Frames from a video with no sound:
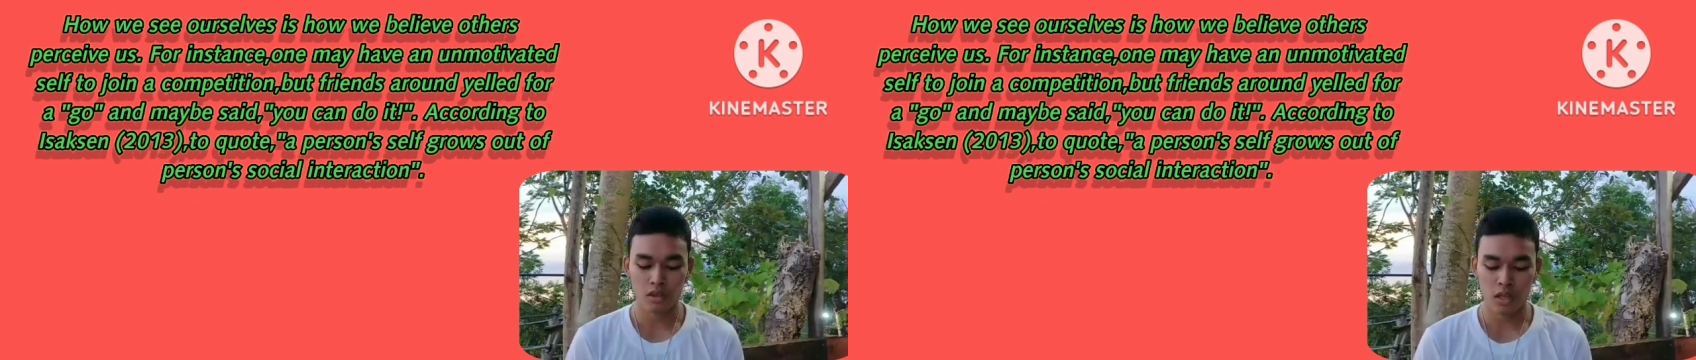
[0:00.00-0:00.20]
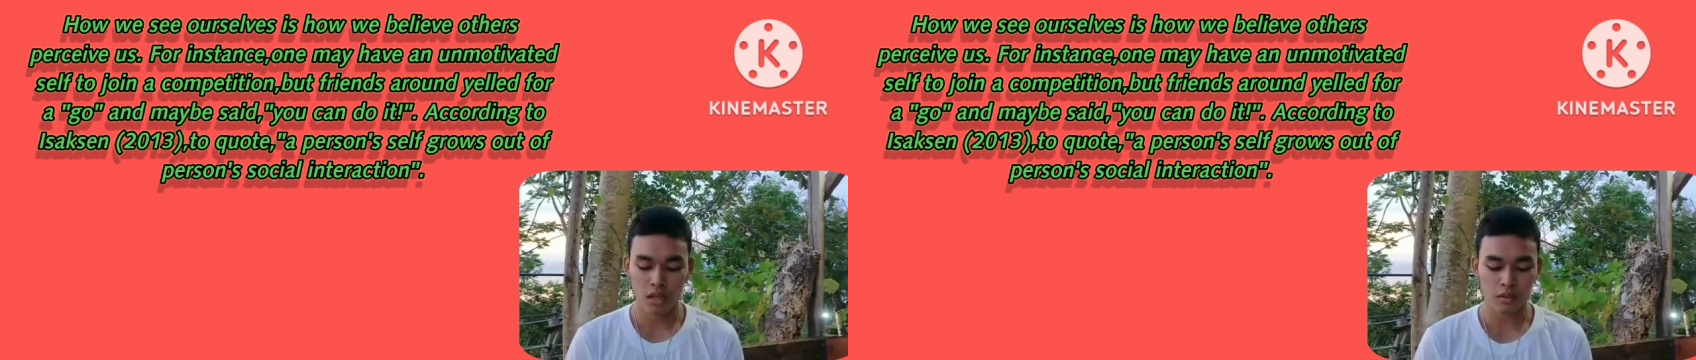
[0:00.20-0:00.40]

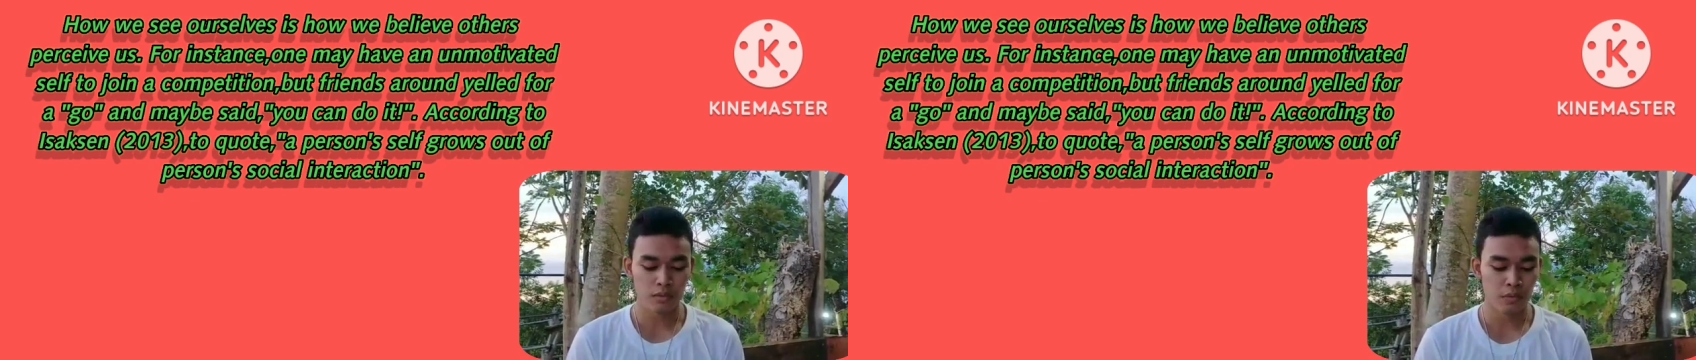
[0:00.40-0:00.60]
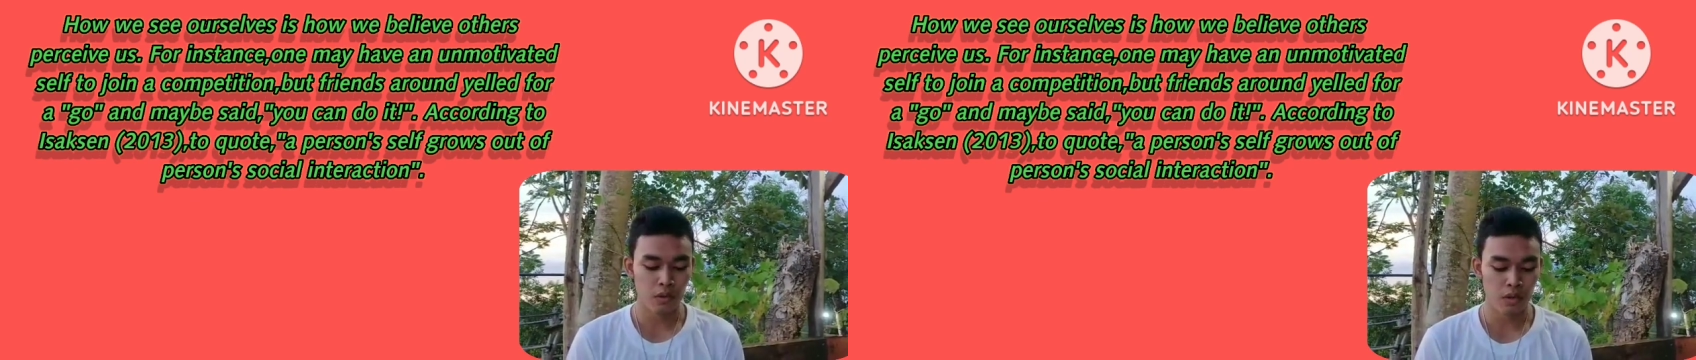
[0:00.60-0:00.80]
yelled
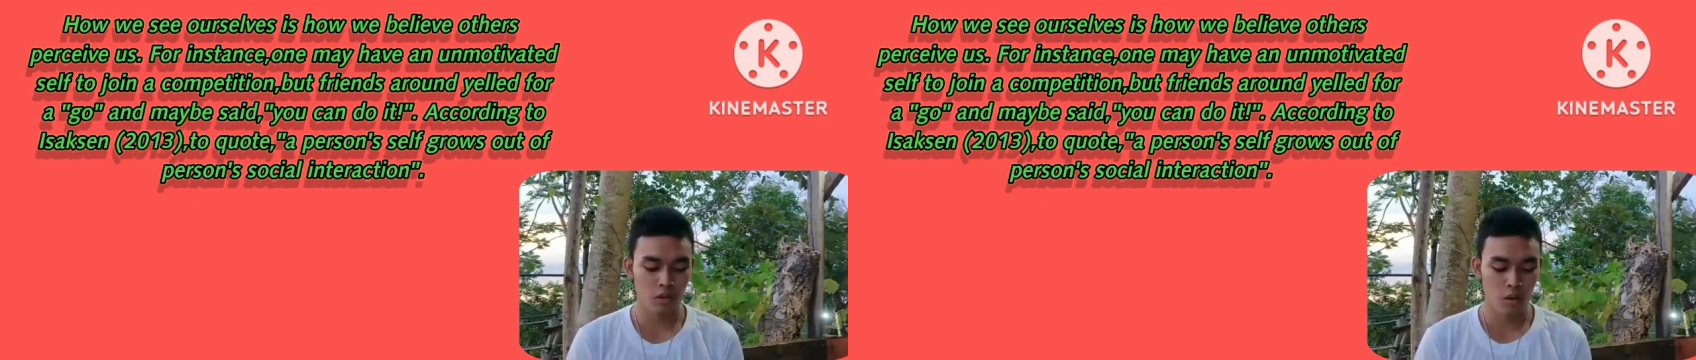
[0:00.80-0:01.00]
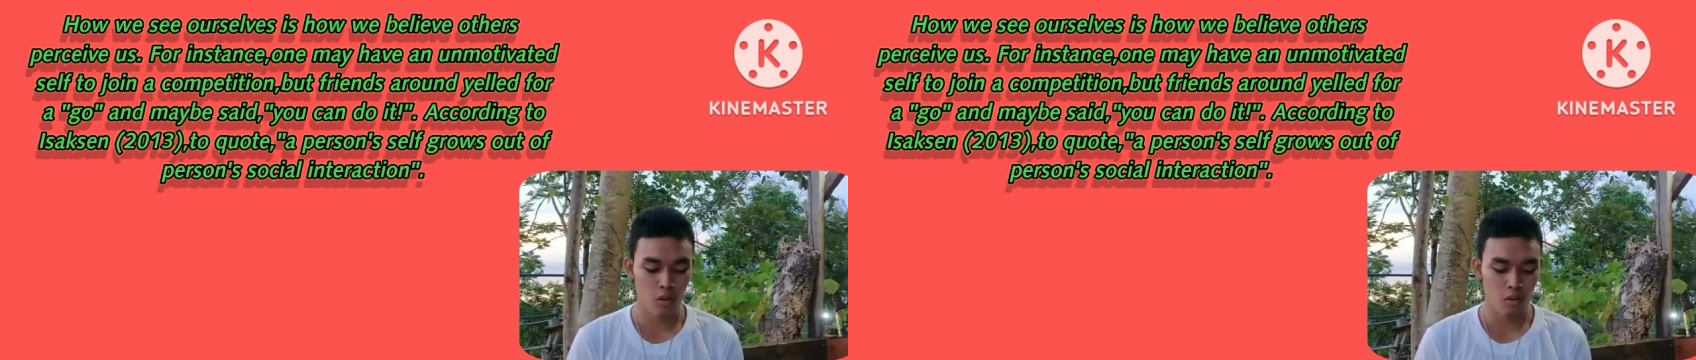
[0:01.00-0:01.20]
for a
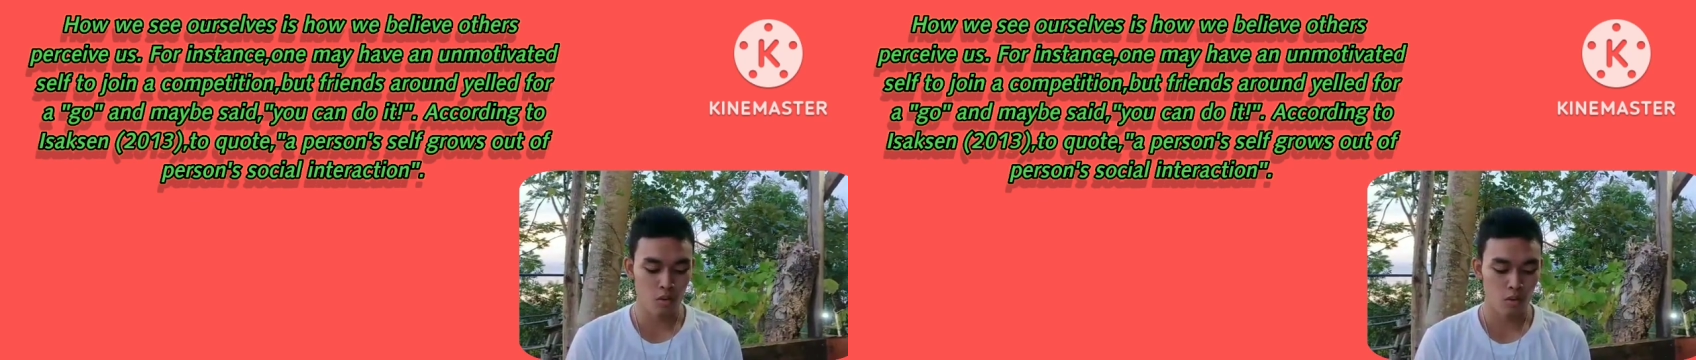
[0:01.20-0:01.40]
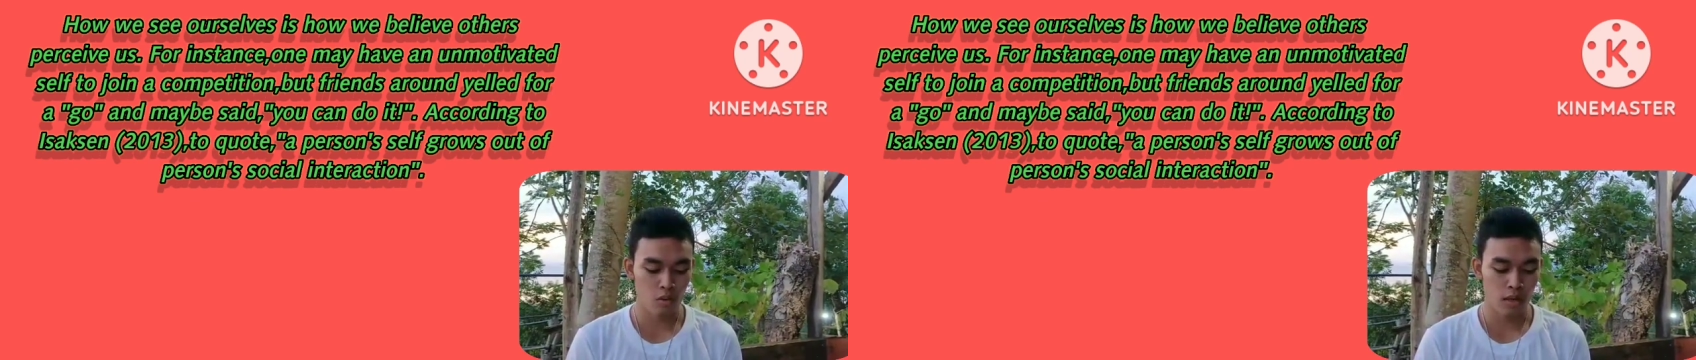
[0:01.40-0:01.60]

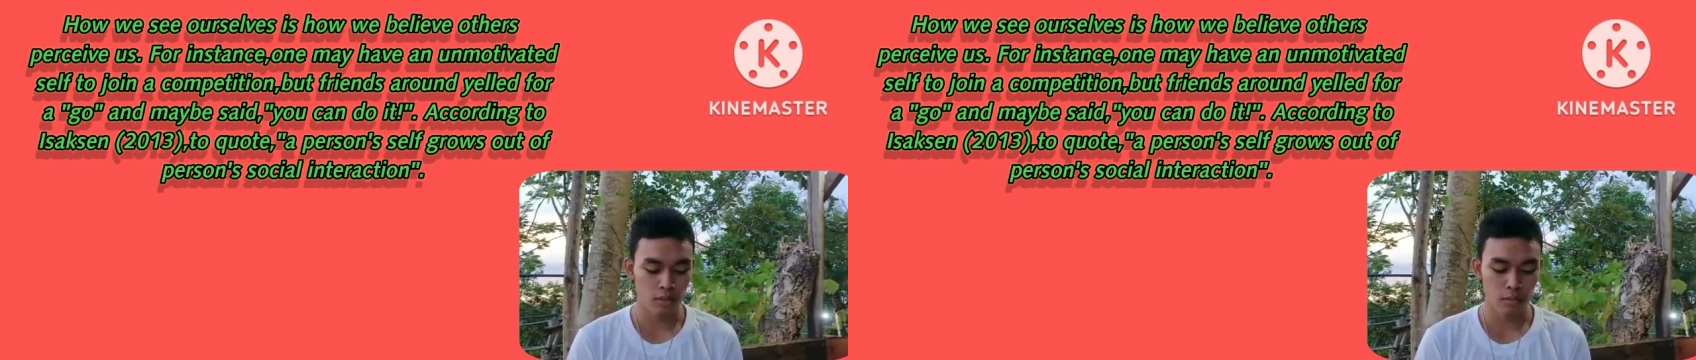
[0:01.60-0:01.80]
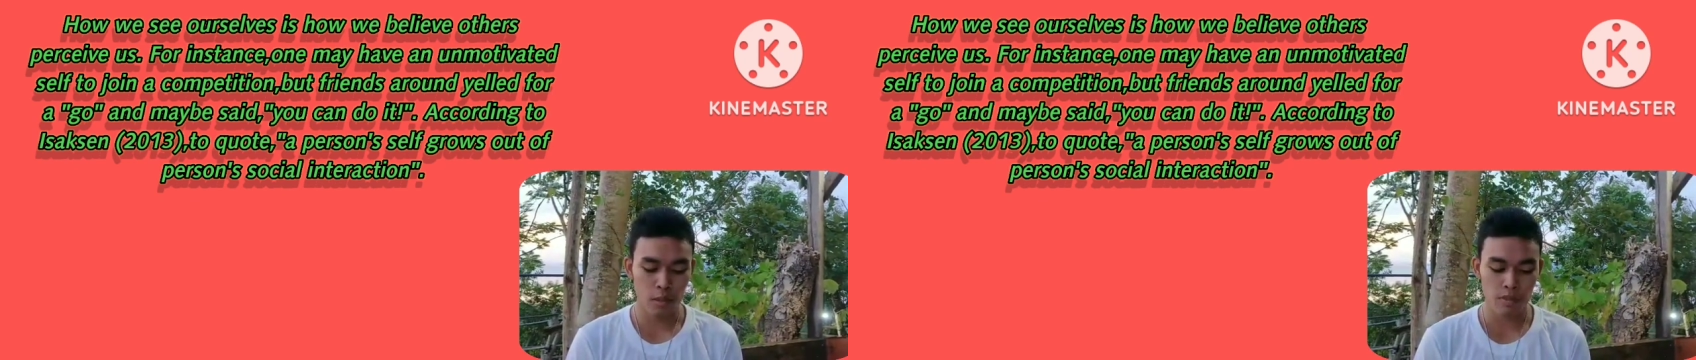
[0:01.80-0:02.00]
go
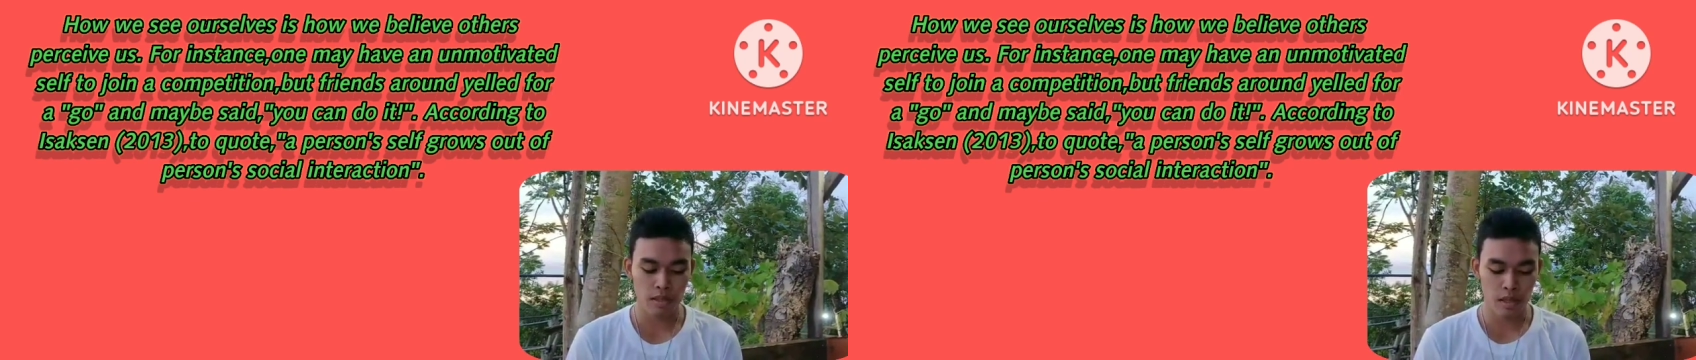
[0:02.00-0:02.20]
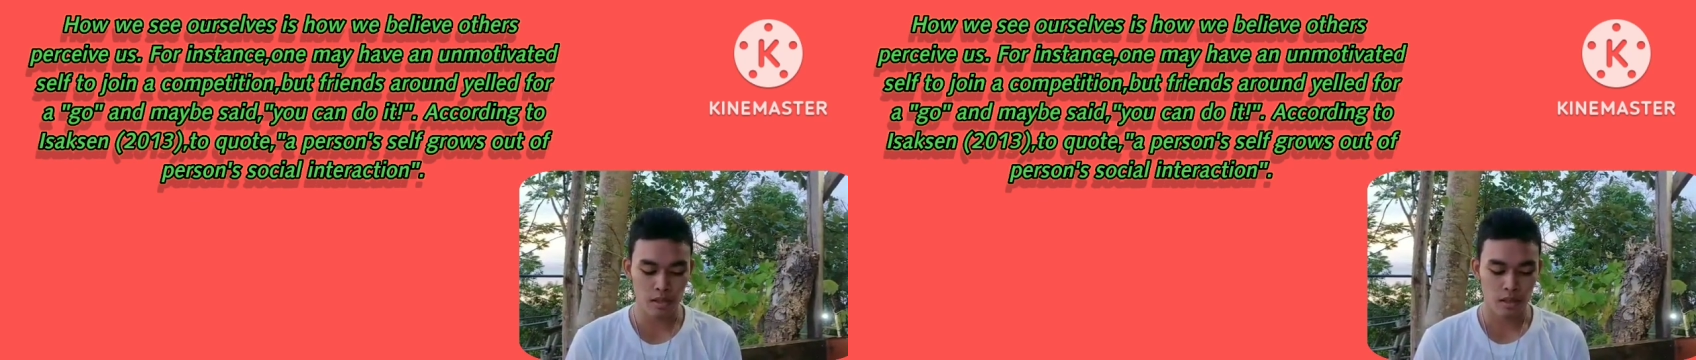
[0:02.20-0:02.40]
and maybe
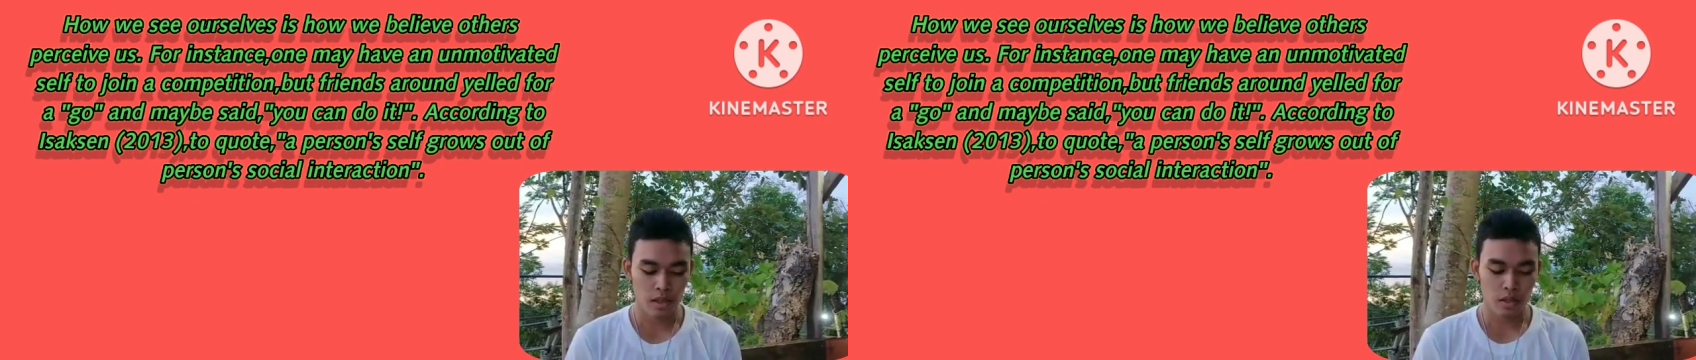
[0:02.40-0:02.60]
said,